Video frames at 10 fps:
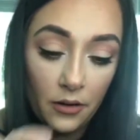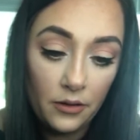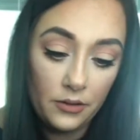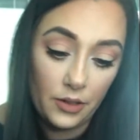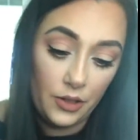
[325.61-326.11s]

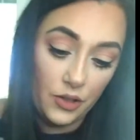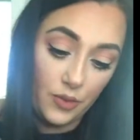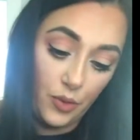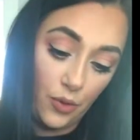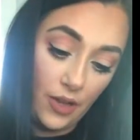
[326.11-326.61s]
So you just
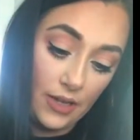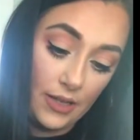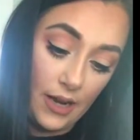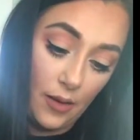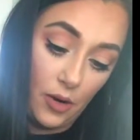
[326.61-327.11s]
pull that
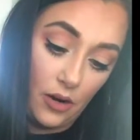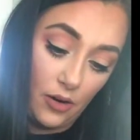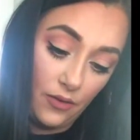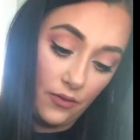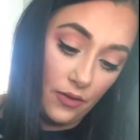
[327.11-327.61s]
tab
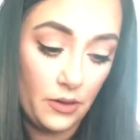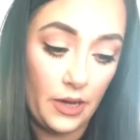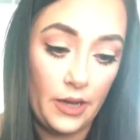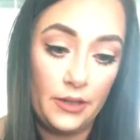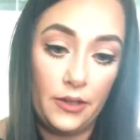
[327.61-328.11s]
off.
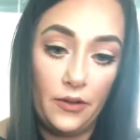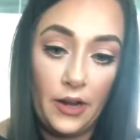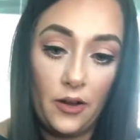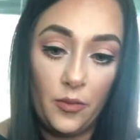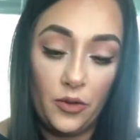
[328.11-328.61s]
Okay, so
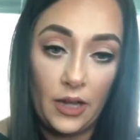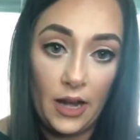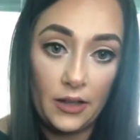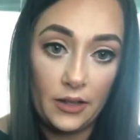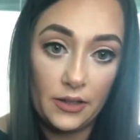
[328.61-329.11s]
now I'm gonna
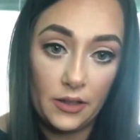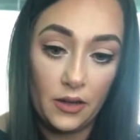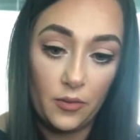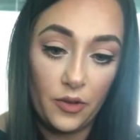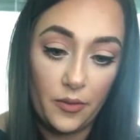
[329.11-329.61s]
line this
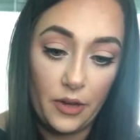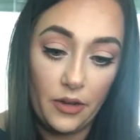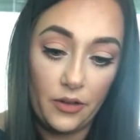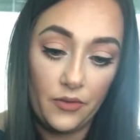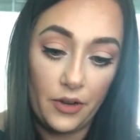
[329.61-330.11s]
up with my
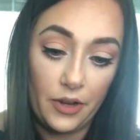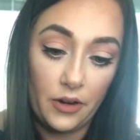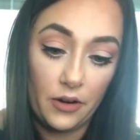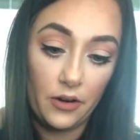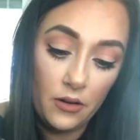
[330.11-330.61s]
other
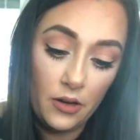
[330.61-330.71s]
finger.